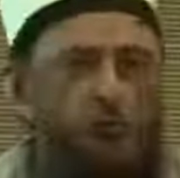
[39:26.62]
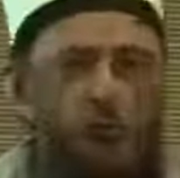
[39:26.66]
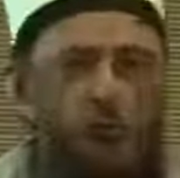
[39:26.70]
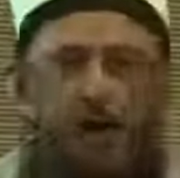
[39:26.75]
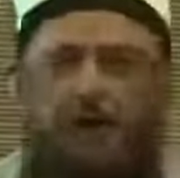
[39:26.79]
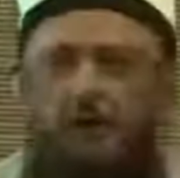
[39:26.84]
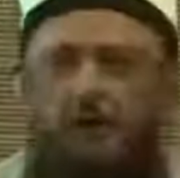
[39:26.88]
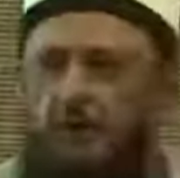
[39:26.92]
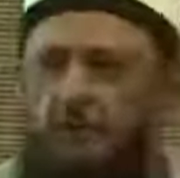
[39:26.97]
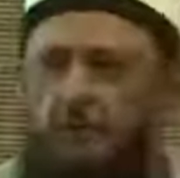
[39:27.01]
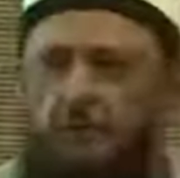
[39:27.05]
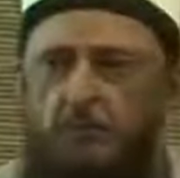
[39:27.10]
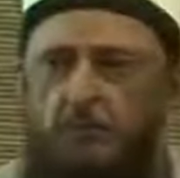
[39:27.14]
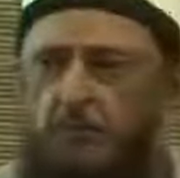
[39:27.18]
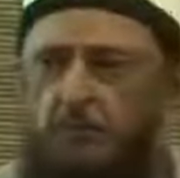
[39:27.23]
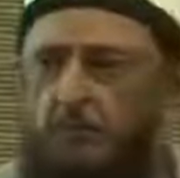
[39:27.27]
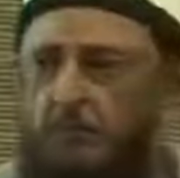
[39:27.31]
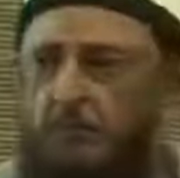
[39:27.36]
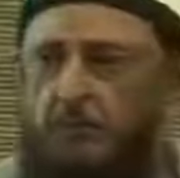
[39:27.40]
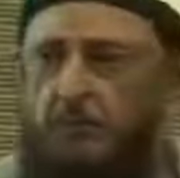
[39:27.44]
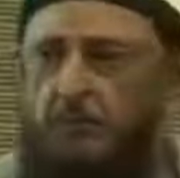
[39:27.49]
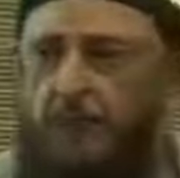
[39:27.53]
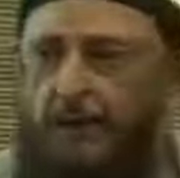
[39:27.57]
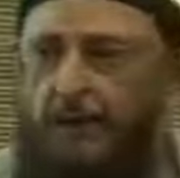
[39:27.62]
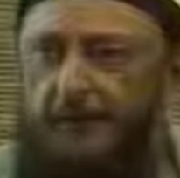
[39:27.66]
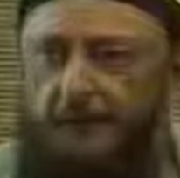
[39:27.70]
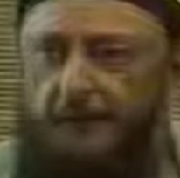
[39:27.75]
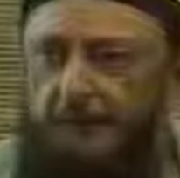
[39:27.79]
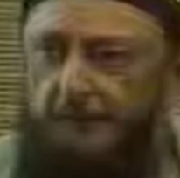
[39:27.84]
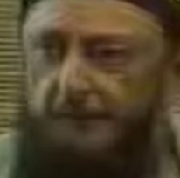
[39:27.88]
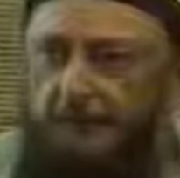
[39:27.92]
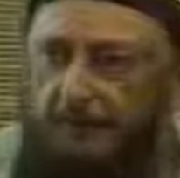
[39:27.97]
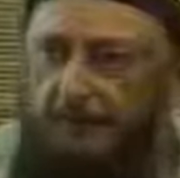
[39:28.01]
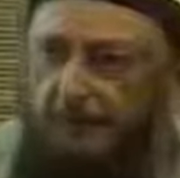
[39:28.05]
No Arab could
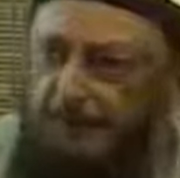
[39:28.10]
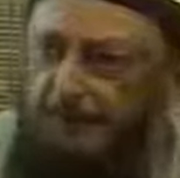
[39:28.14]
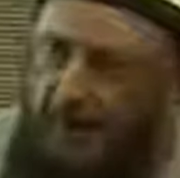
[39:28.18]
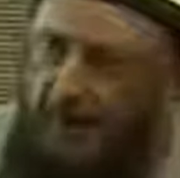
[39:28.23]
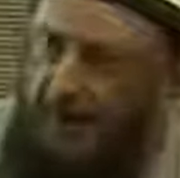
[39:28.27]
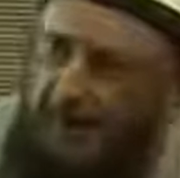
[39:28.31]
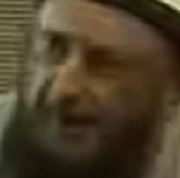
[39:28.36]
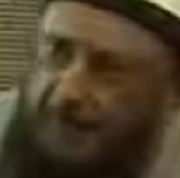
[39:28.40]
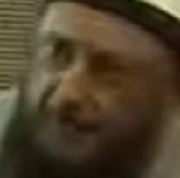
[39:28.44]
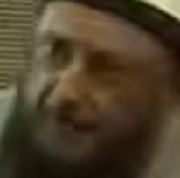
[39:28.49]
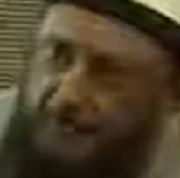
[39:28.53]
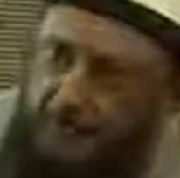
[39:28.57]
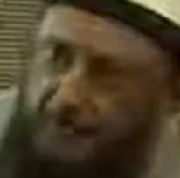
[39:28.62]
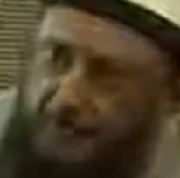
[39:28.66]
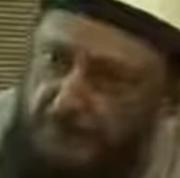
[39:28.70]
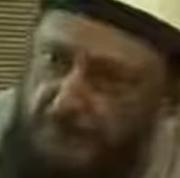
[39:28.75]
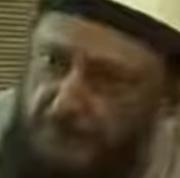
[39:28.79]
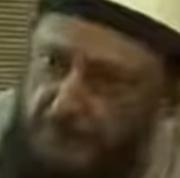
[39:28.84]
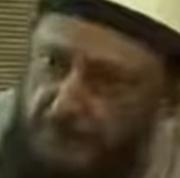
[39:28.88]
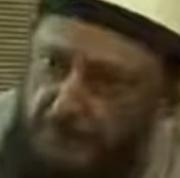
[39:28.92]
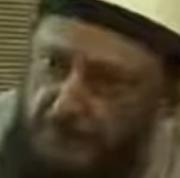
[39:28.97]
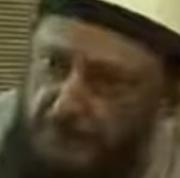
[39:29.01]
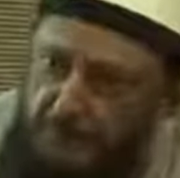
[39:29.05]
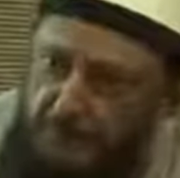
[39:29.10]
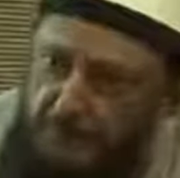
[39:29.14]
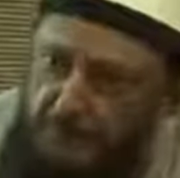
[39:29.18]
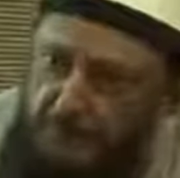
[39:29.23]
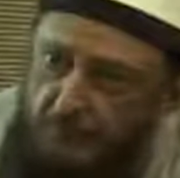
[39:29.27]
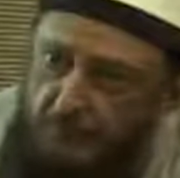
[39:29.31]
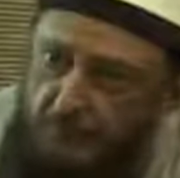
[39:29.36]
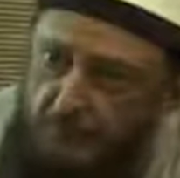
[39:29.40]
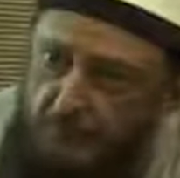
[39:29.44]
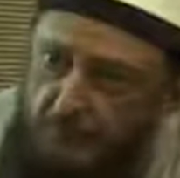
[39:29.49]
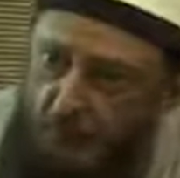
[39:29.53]
do that and survive.
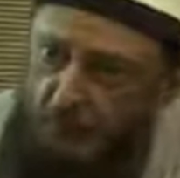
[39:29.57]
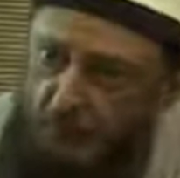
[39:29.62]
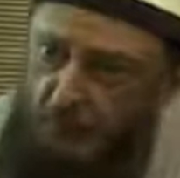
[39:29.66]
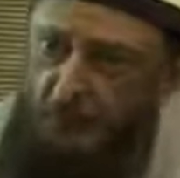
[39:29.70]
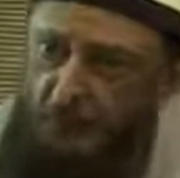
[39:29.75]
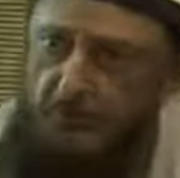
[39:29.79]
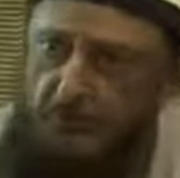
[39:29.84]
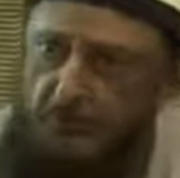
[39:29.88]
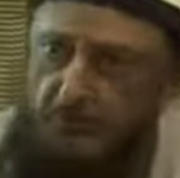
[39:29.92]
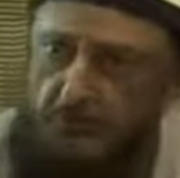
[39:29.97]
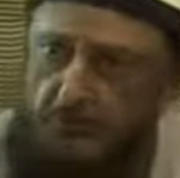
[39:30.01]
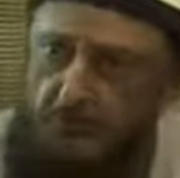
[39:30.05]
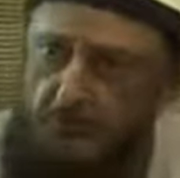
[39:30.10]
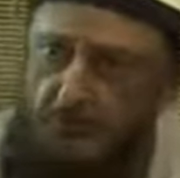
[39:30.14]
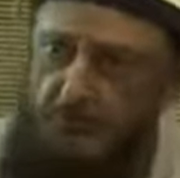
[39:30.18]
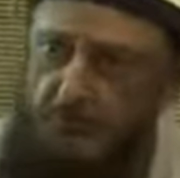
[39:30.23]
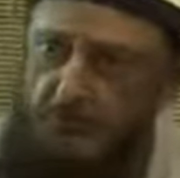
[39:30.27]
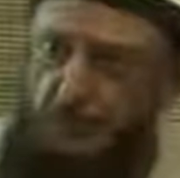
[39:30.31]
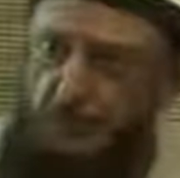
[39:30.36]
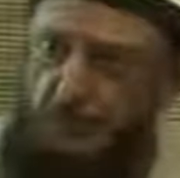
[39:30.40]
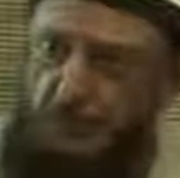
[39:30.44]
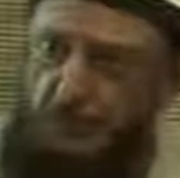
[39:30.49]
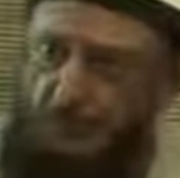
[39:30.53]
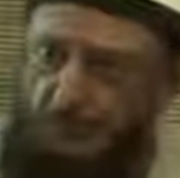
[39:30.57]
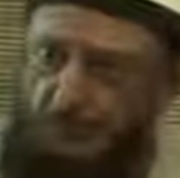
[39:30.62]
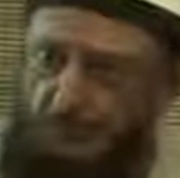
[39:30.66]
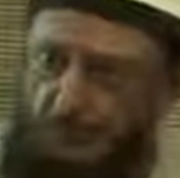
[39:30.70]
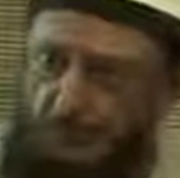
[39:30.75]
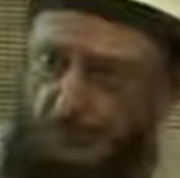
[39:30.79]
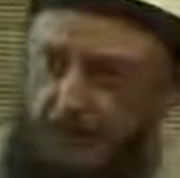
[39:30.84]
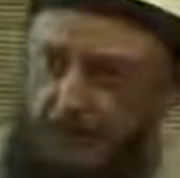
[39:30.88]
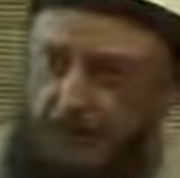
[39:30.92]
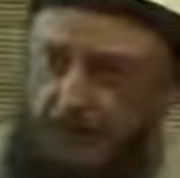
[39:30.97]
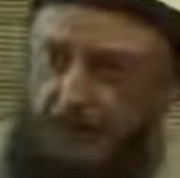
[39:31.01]
How can you turn your
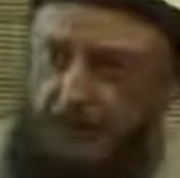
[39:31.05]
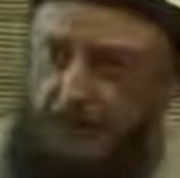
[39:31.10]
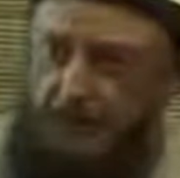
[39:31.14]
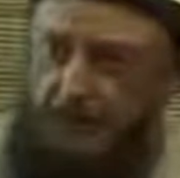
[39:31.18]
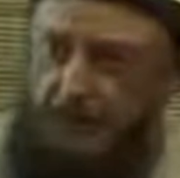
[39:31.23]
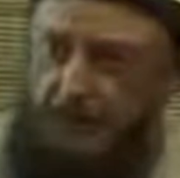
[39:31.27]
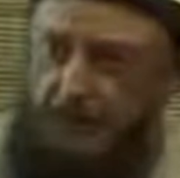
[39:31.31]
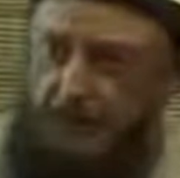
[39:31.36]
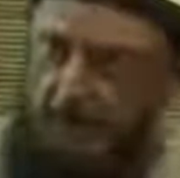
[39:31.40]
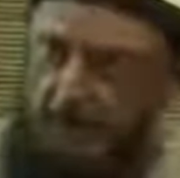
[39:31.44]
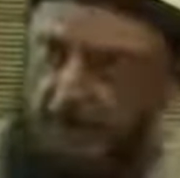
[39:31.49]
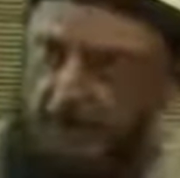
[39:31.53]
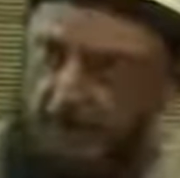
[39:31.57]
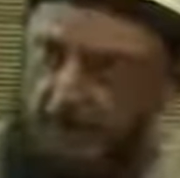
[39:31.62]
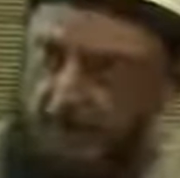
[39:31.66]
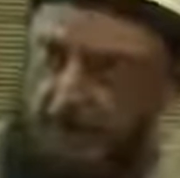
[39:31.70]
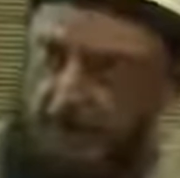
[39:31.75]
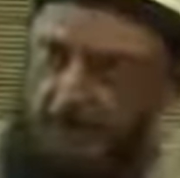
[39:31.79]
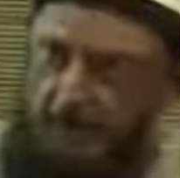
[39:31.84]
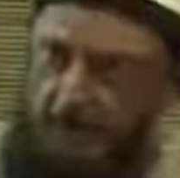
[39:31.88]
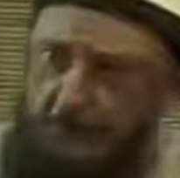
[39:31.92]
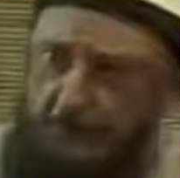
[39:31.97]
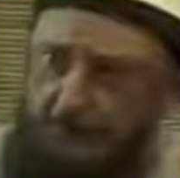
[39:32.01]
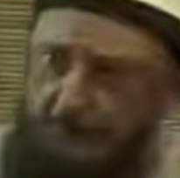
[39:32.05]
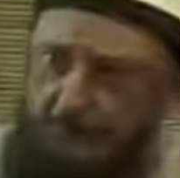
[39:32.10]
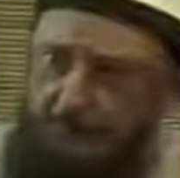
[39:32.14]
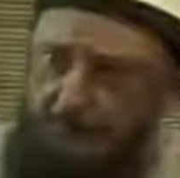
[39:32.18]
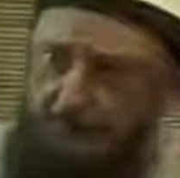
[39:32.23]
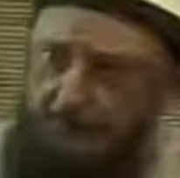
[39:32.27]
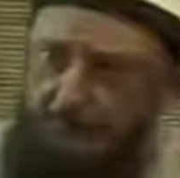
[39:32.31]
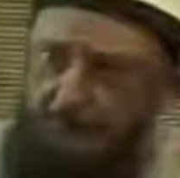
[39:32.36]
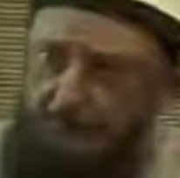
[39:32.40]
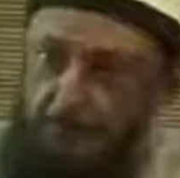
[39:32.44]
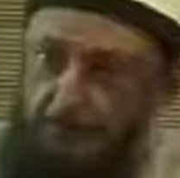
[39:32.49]
back to the Kaaba and you're an
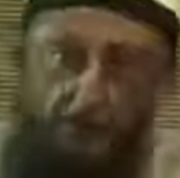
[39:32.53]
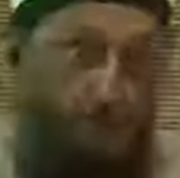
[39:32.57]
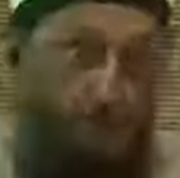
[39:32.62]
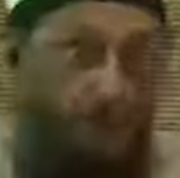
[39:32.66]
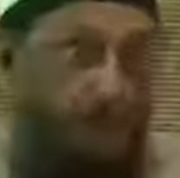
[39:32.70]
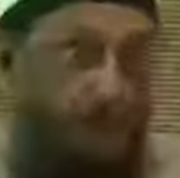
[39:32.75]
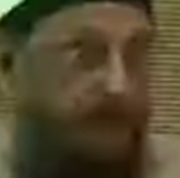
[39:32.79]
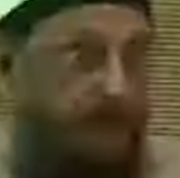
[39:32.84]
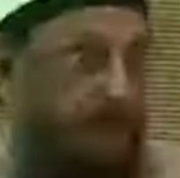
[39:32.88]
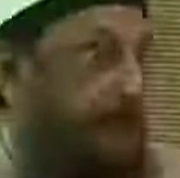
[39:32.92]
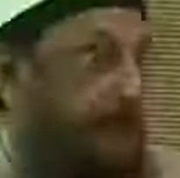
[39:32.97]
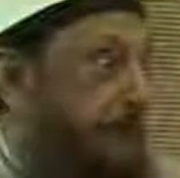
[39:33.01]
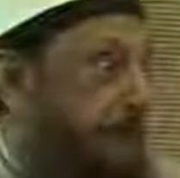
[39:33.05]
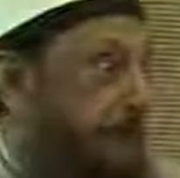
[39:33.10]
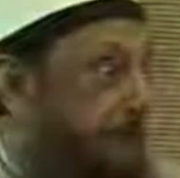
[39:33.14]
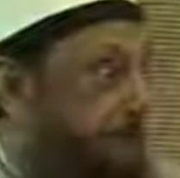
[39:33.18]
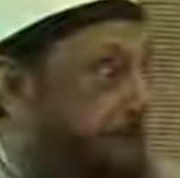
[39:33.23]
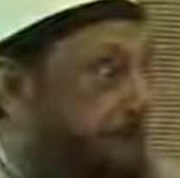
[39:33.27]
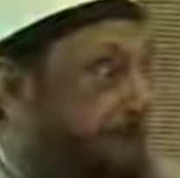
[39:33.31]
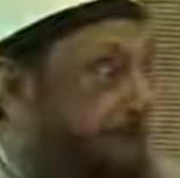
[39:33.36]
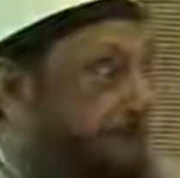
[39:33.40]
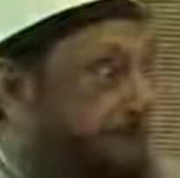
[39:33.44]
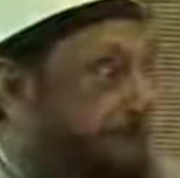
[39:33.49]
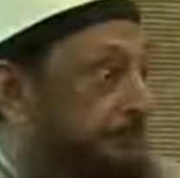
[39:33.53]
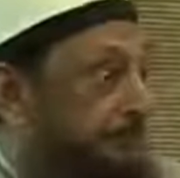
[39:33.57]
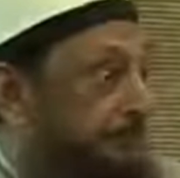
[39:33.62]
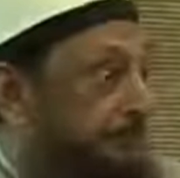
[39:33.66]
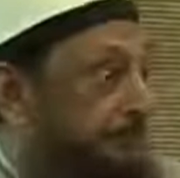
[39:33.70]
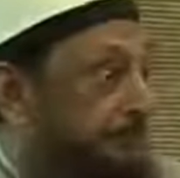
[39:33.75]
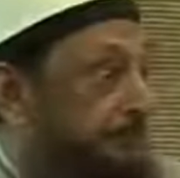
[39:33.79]
Arab? But we did it.